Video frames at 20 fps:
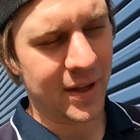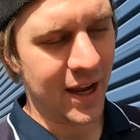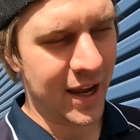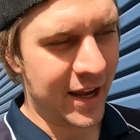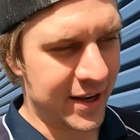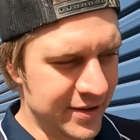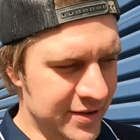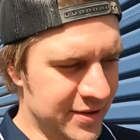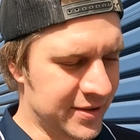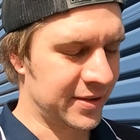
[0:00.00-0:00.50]

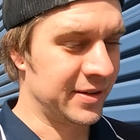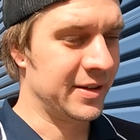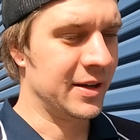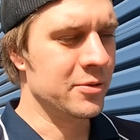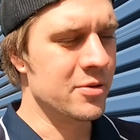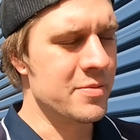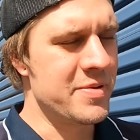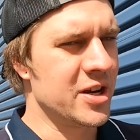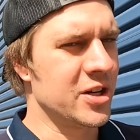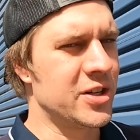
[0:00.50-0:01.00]
And it
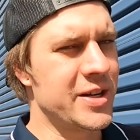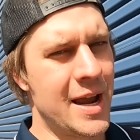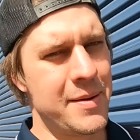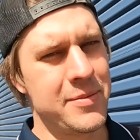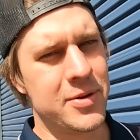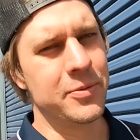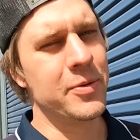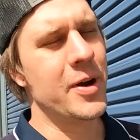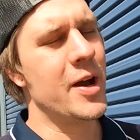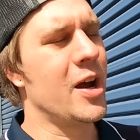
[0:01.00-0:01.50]
would be a
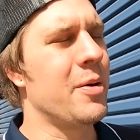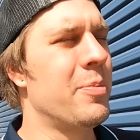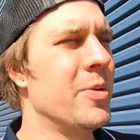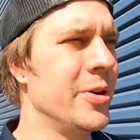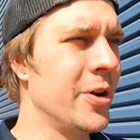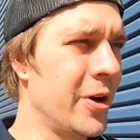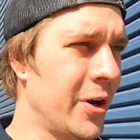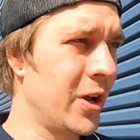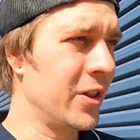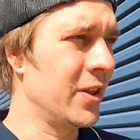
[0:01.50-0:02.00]
shame to wreck,
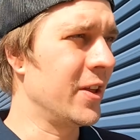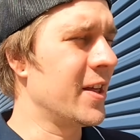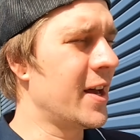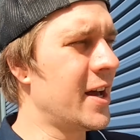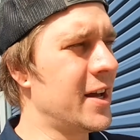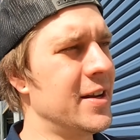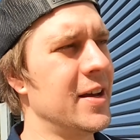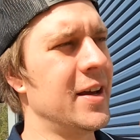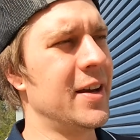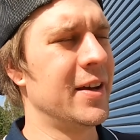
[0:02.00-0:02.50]
but not only
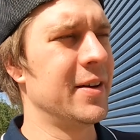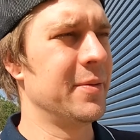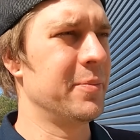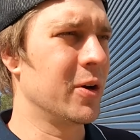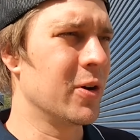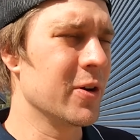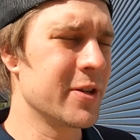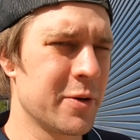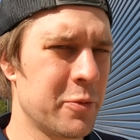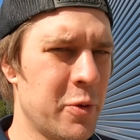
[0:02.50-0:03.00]
that,
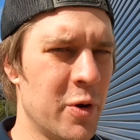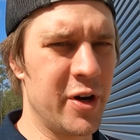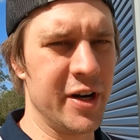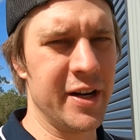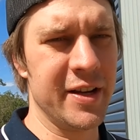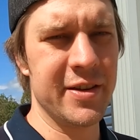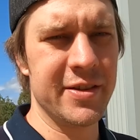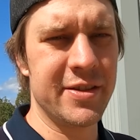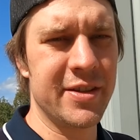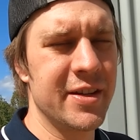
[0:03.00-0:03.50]
because of what
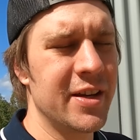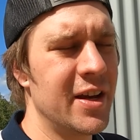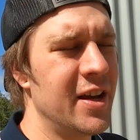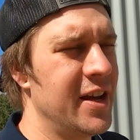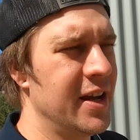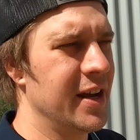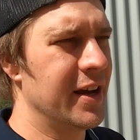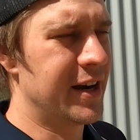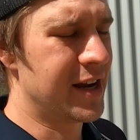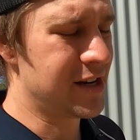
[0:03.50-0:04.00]
it is,
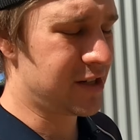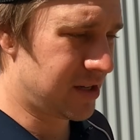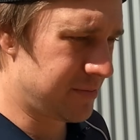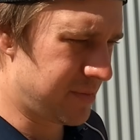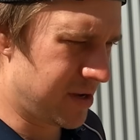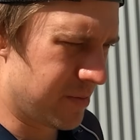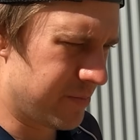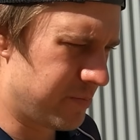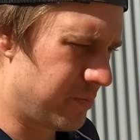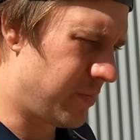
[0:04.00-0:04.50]
it'd actually
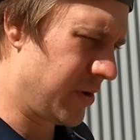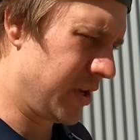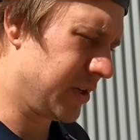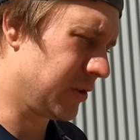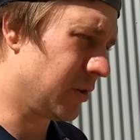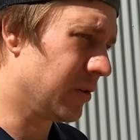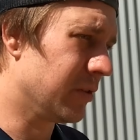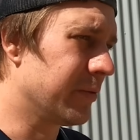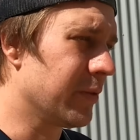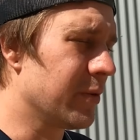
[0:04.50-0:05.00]
be a
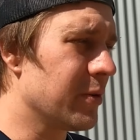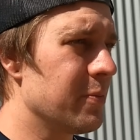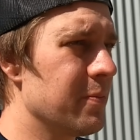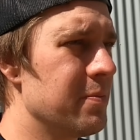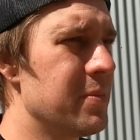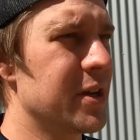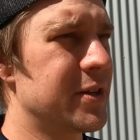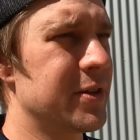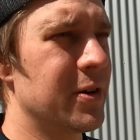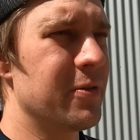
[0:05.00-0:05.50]
bit of
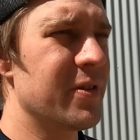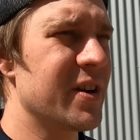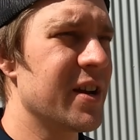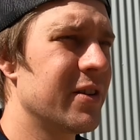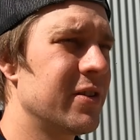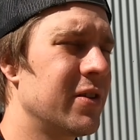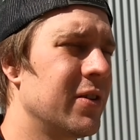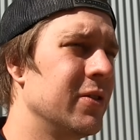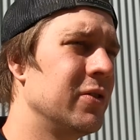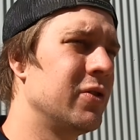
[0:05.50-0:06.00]
messing
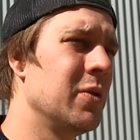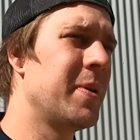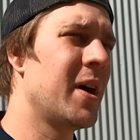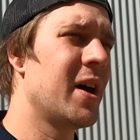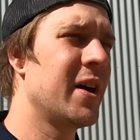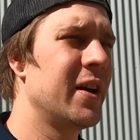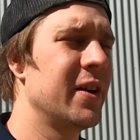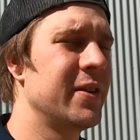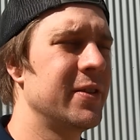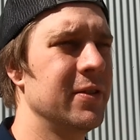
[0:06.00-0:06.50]
around
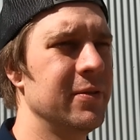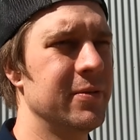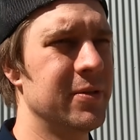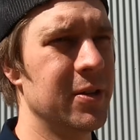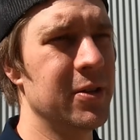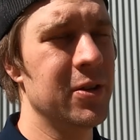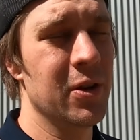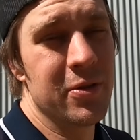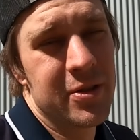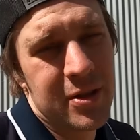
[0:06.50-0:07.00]

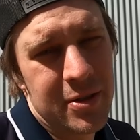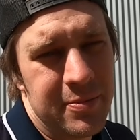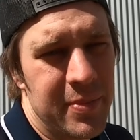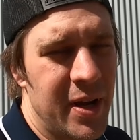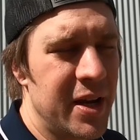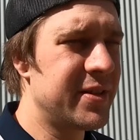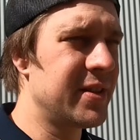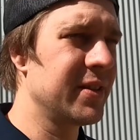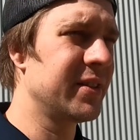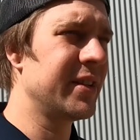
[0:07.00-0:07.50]
to use it
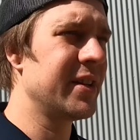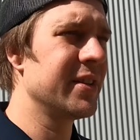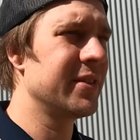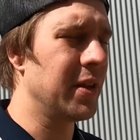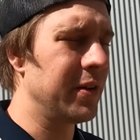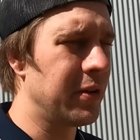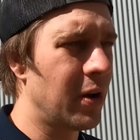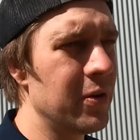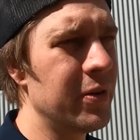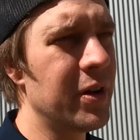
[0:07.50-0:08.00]
basically
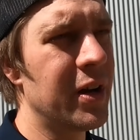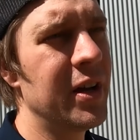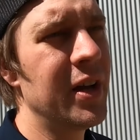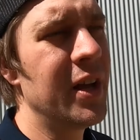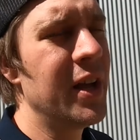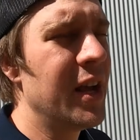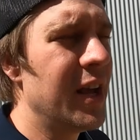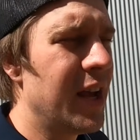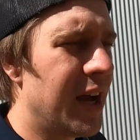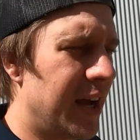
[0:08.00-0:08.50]
as a donor.
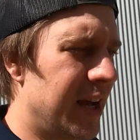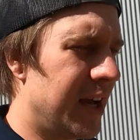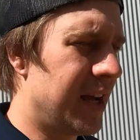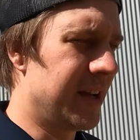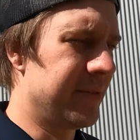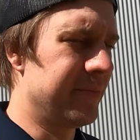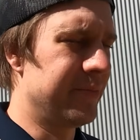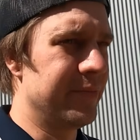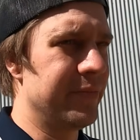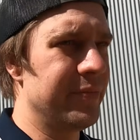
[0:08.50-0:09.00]

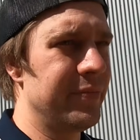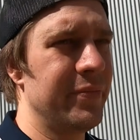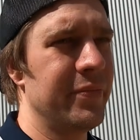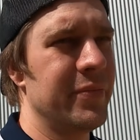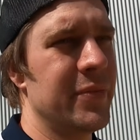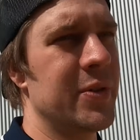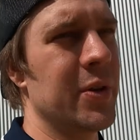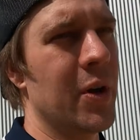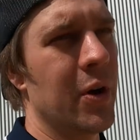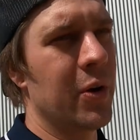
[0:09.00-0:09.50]

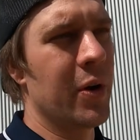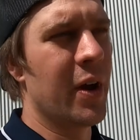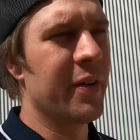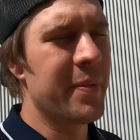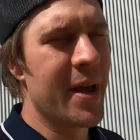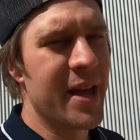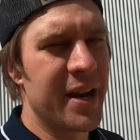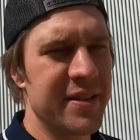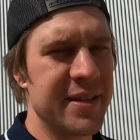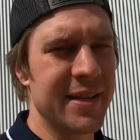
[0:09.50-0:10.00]
So
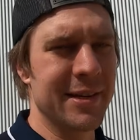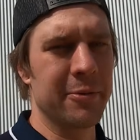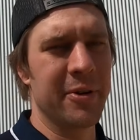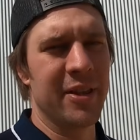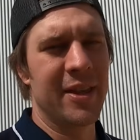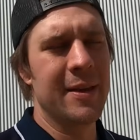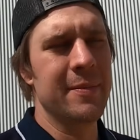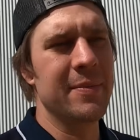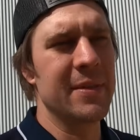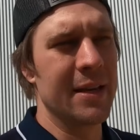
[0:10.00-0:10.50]
I've made a deal
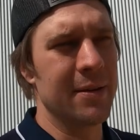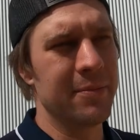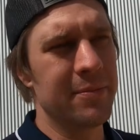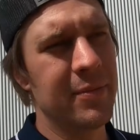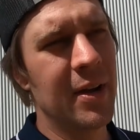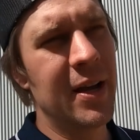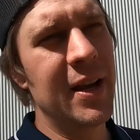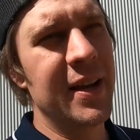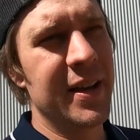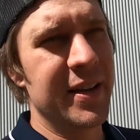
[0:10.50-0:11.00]
with him that
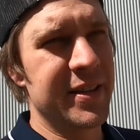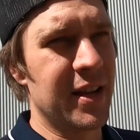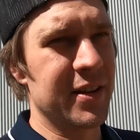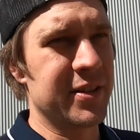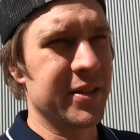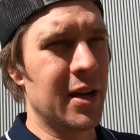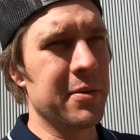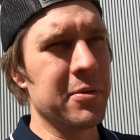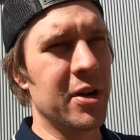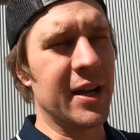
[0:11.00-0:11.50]

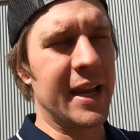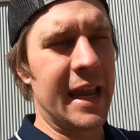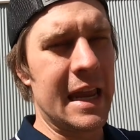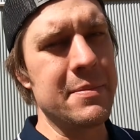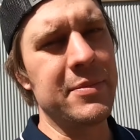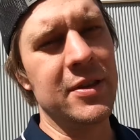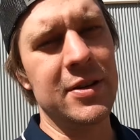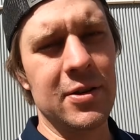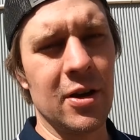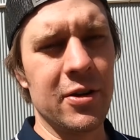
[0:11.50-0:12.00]
essentially I'm going to keep the